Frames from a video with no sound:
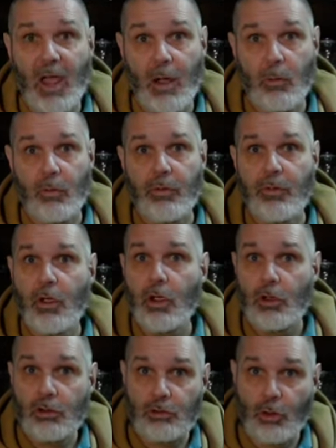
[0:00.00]
health
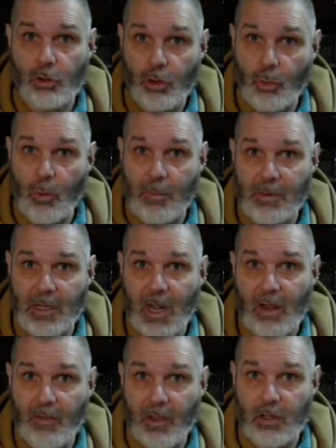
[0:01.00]
so you women
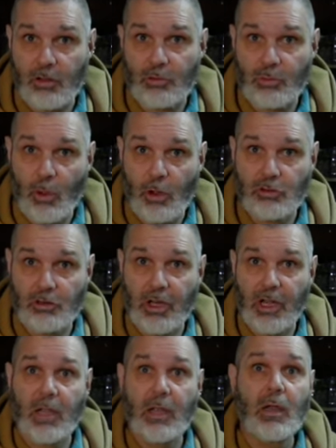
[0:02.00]
out there that's watching
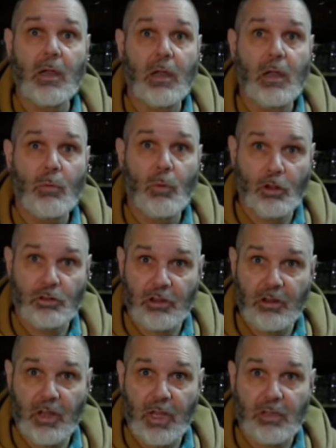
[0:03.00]
it
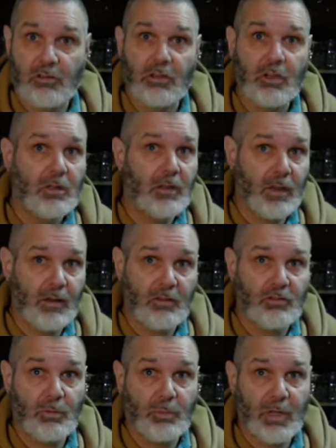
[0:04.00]
watching this then
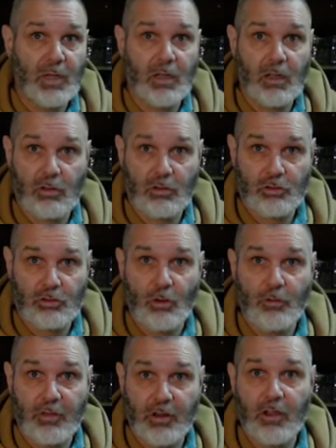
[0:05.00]
this will be
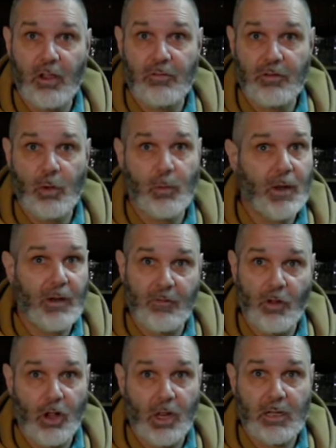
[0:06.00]
stuff in there for you and I've
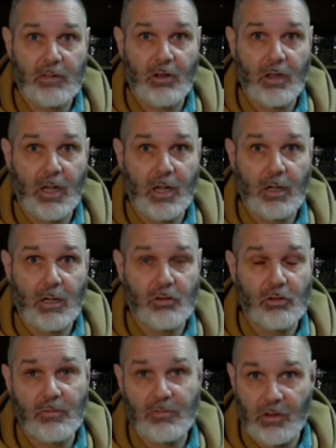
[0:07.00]
not clicked on it
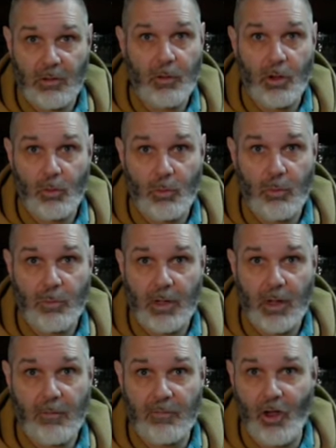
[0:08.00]
because obviously I'm not a woman
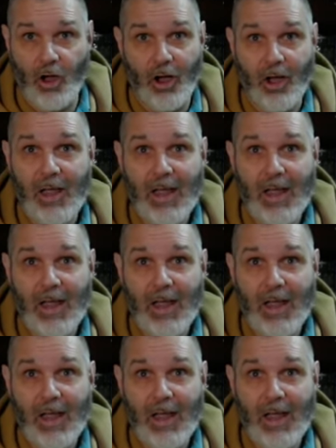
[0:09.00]
I'm not